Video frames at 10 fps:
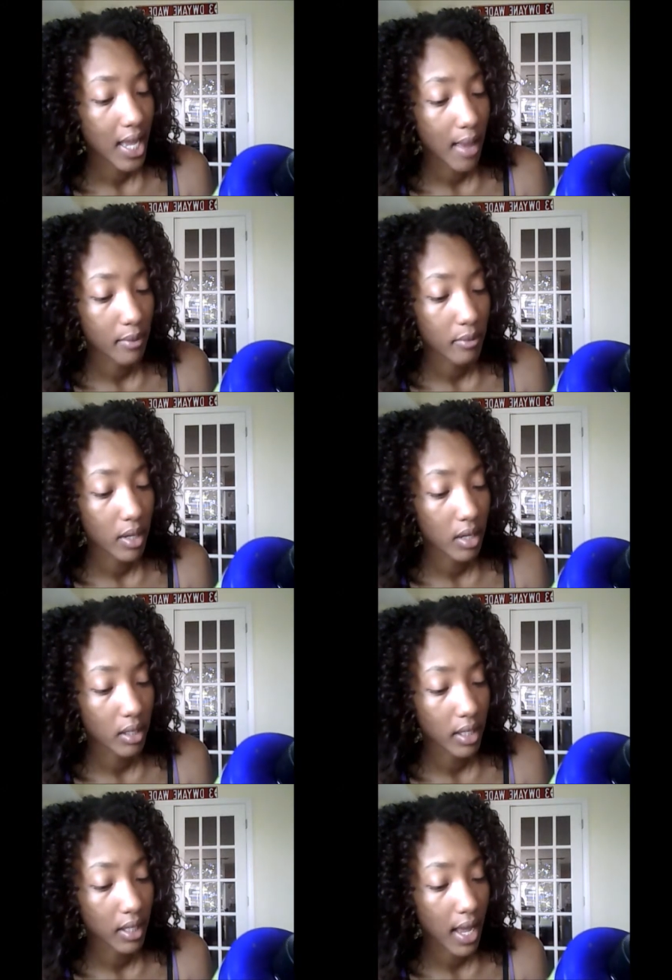
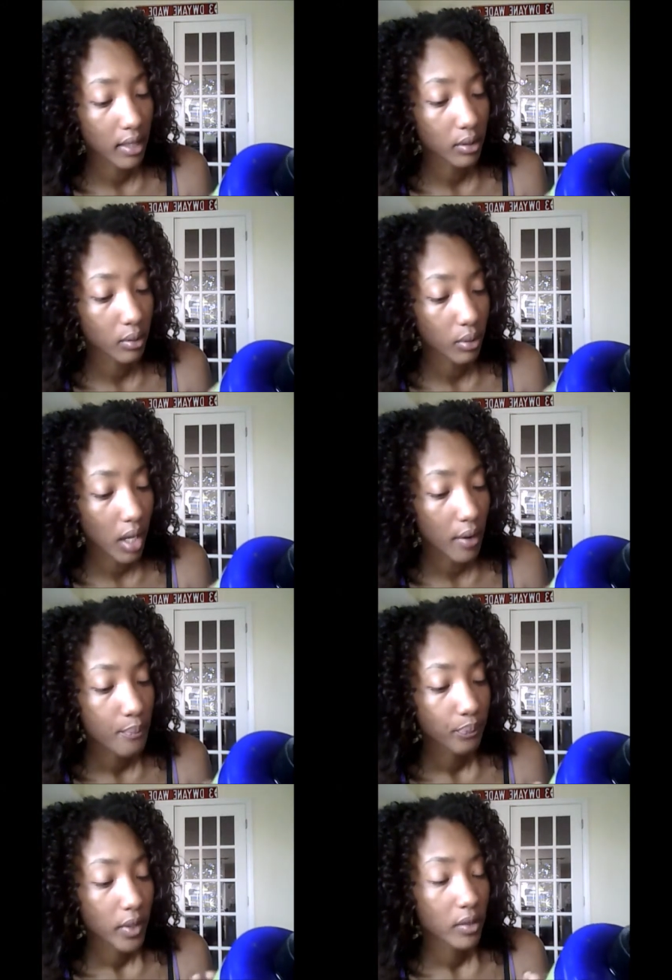chamomile, and calendula.
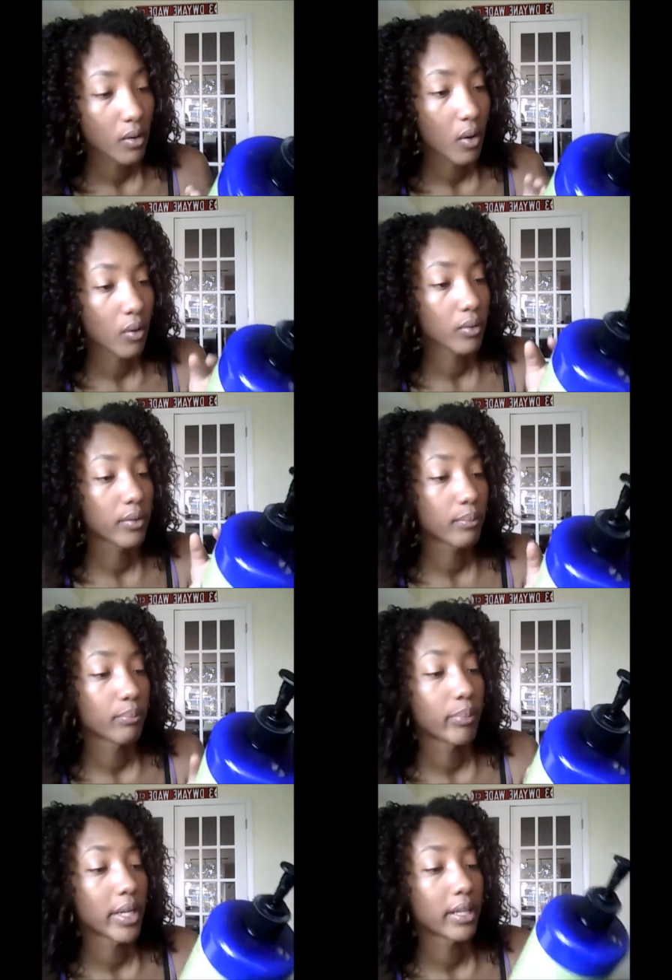So,
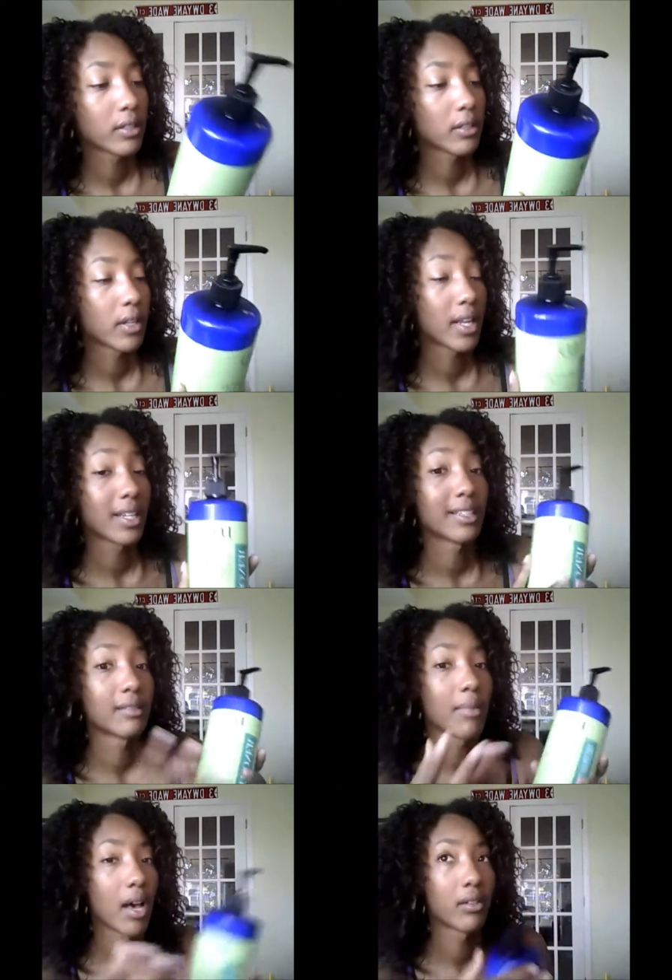but this is, and it
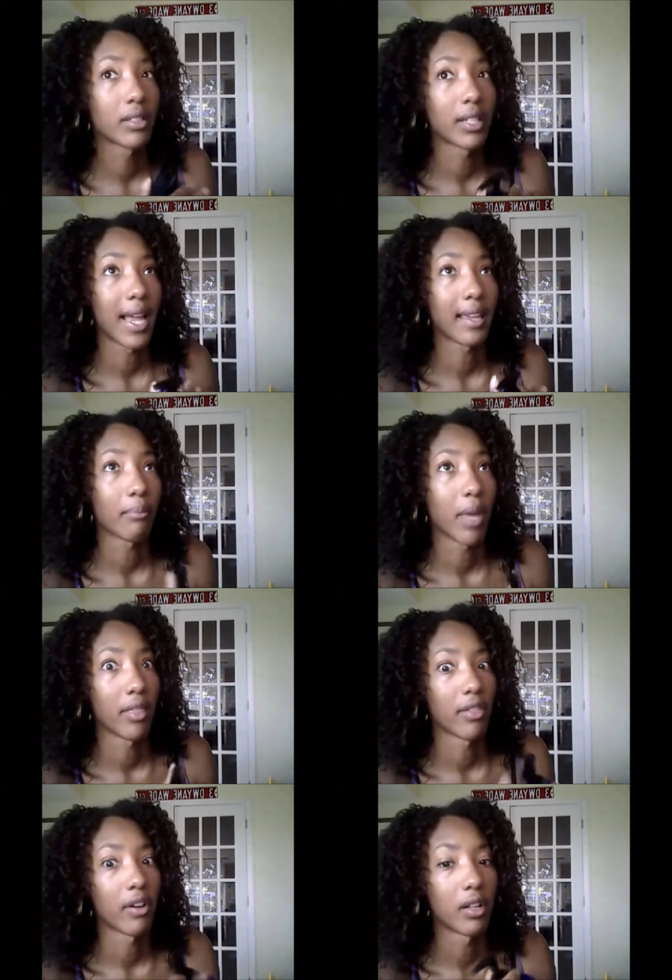smells like
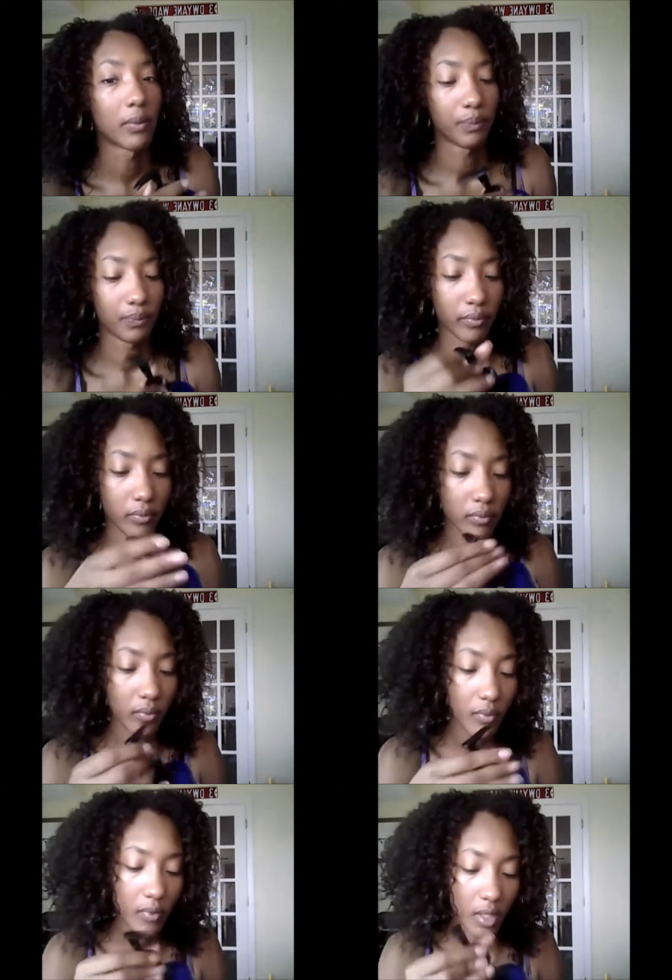menthol.
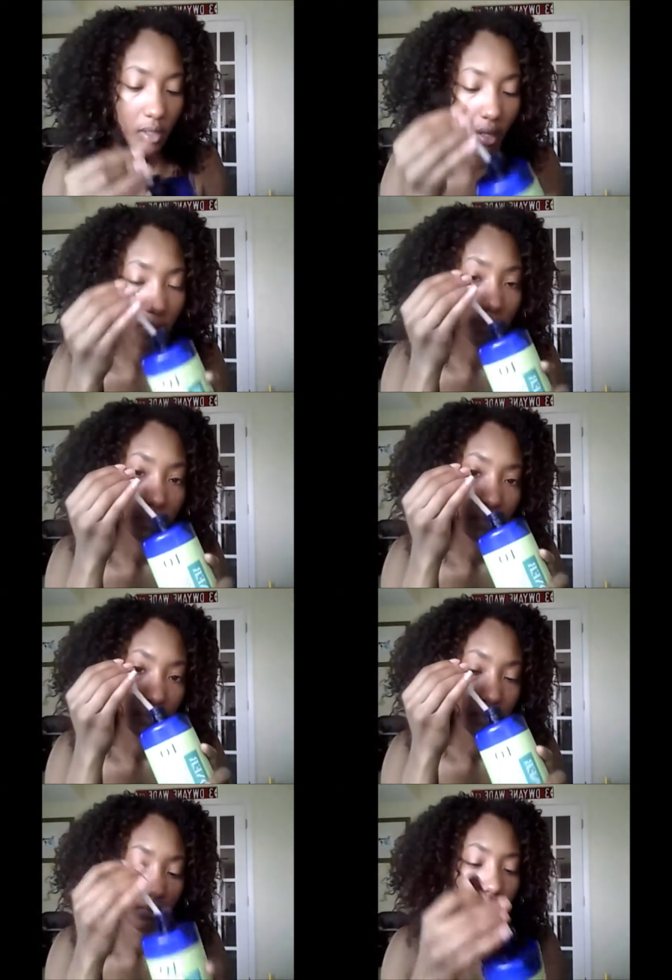So,
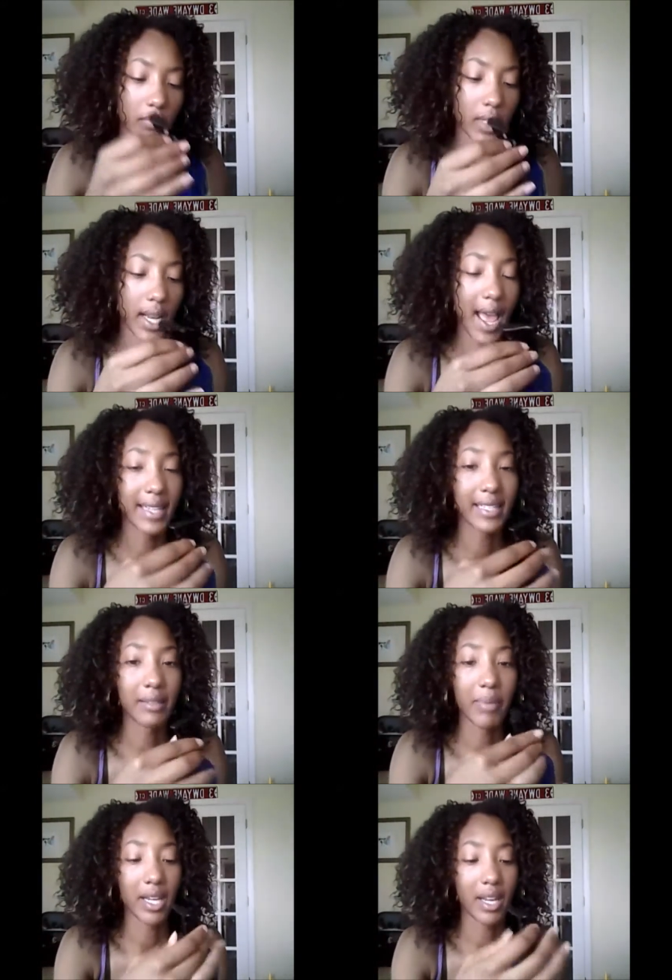it has
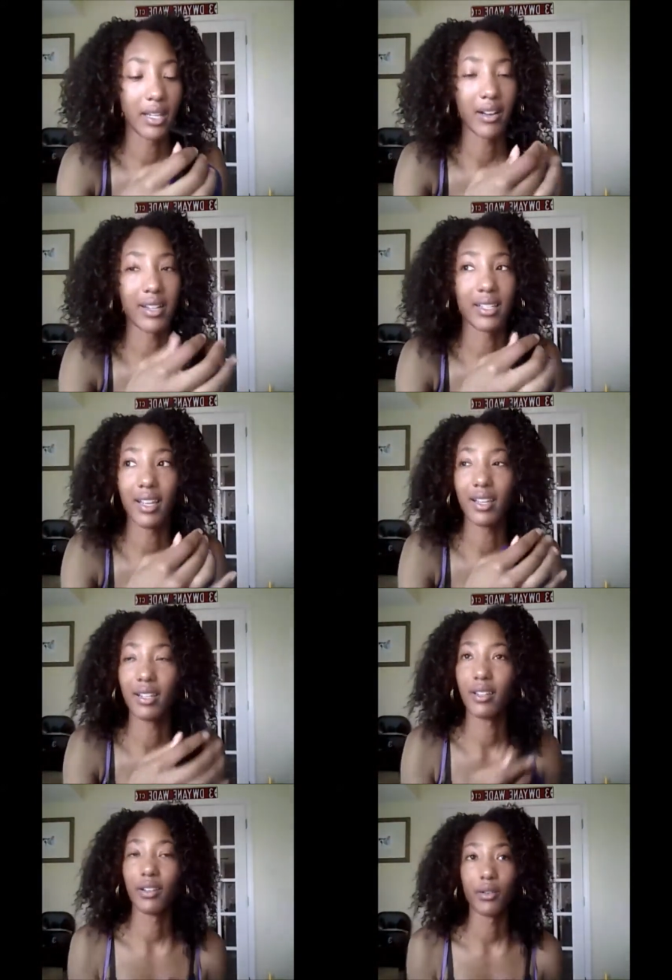the mint in there. It,
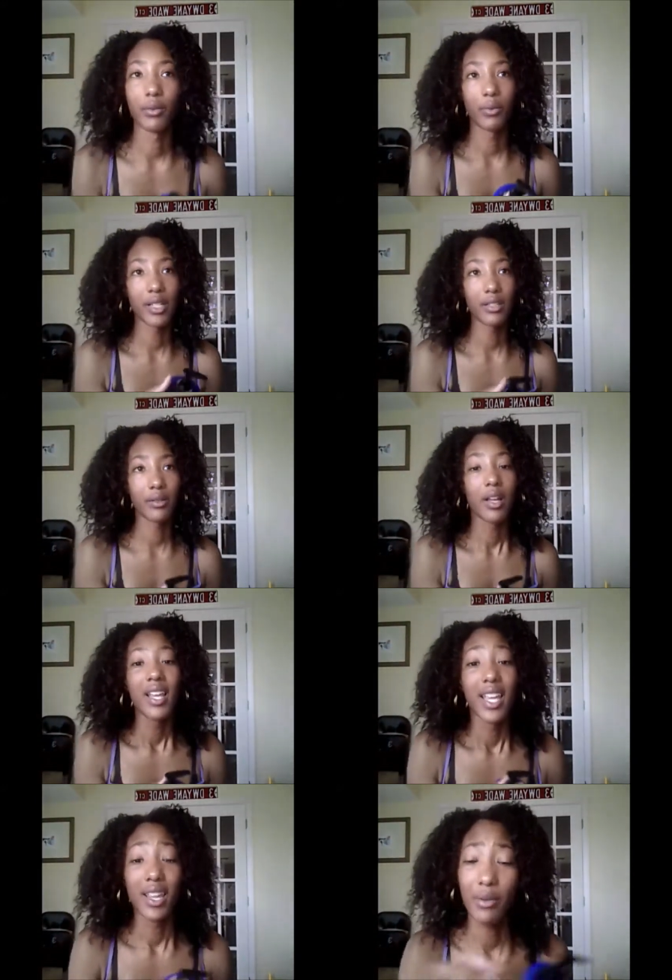it what is it?
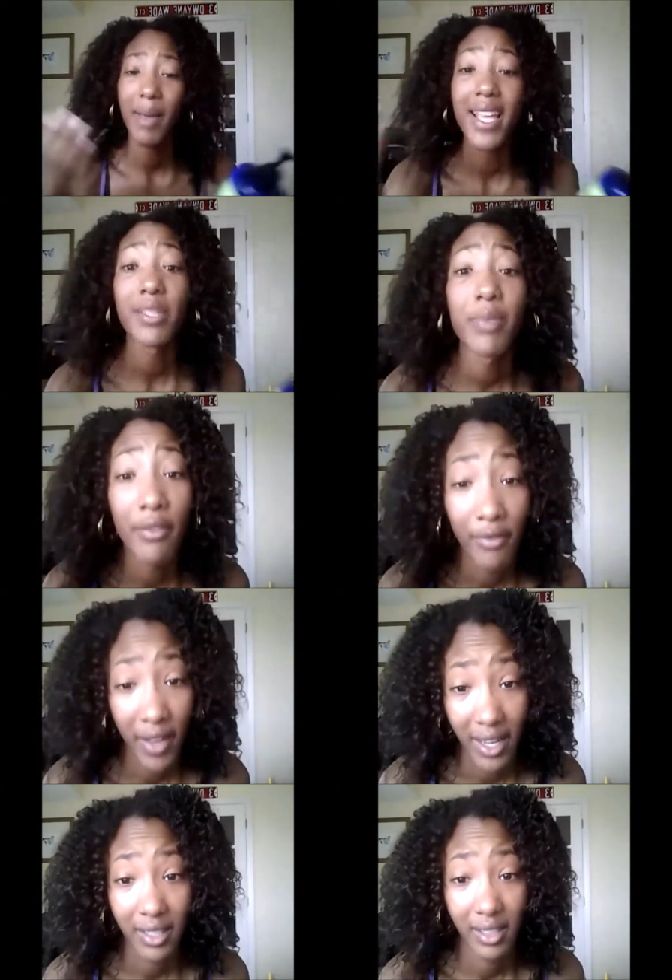It reminds me of
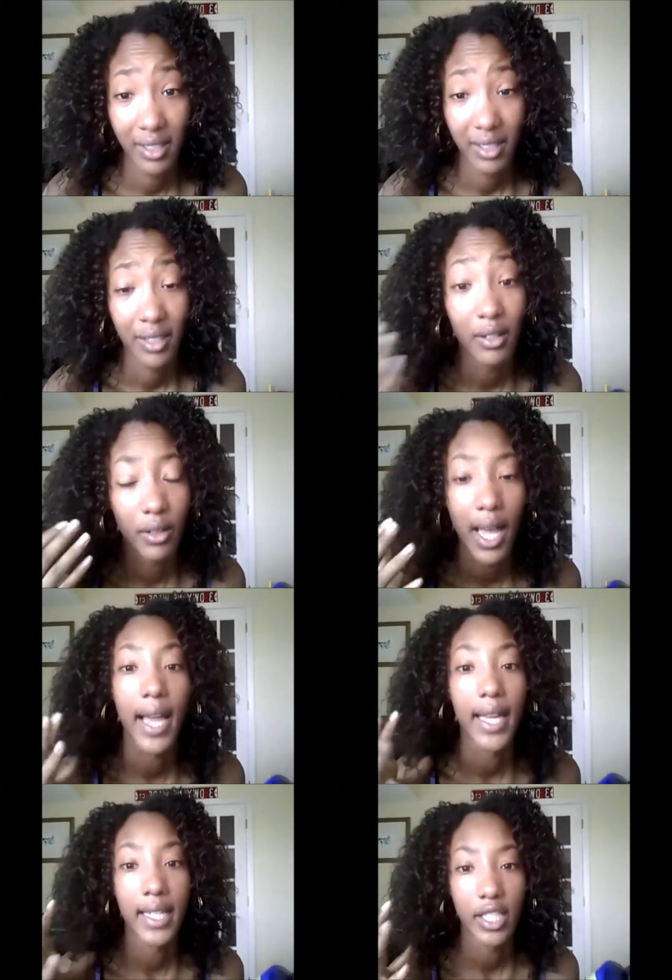Vicks. No
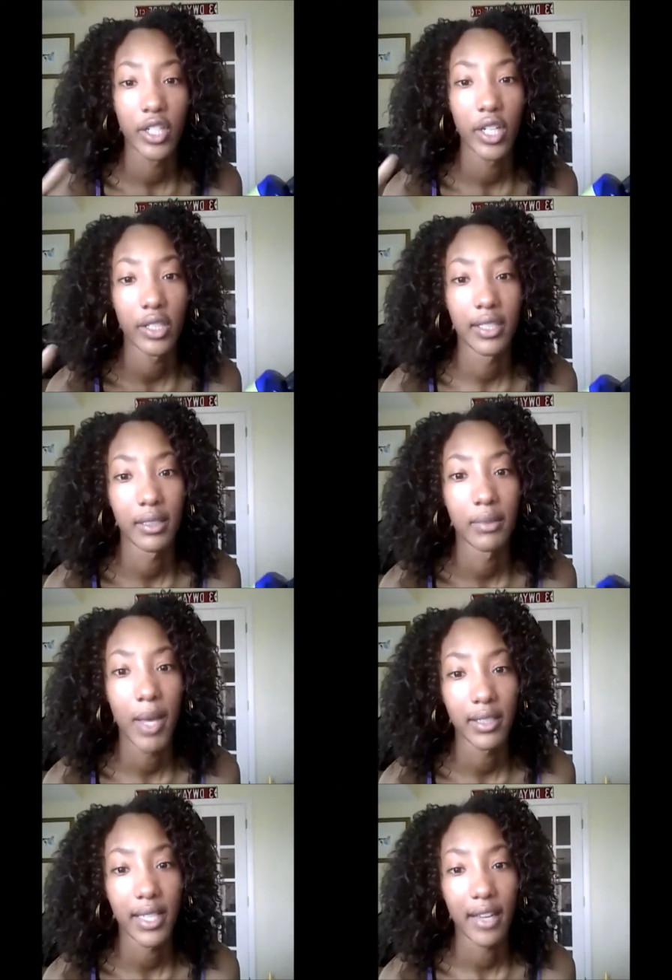lie, it, it
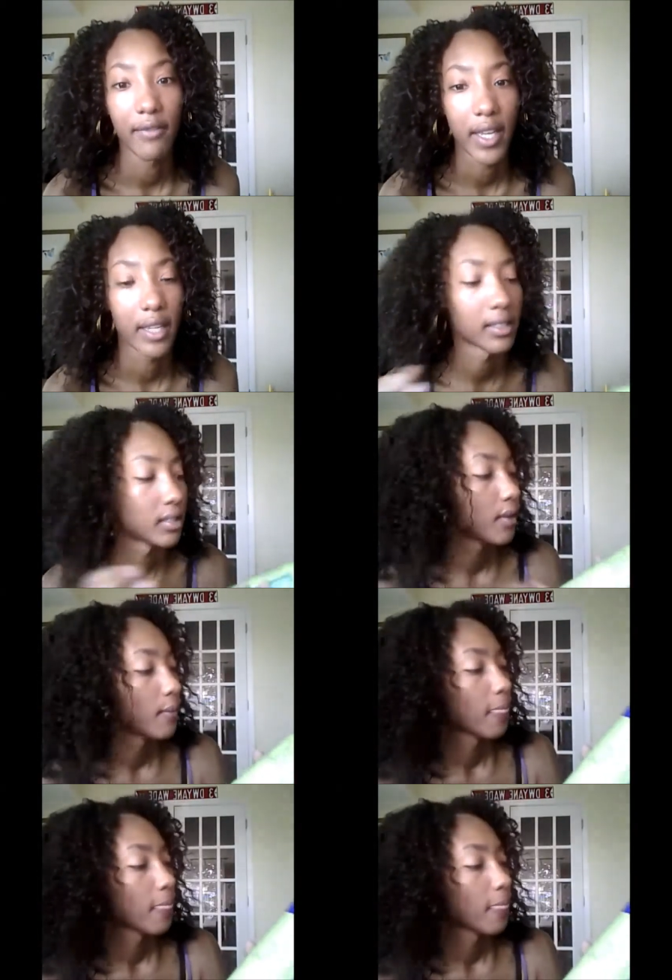smells like Vicks.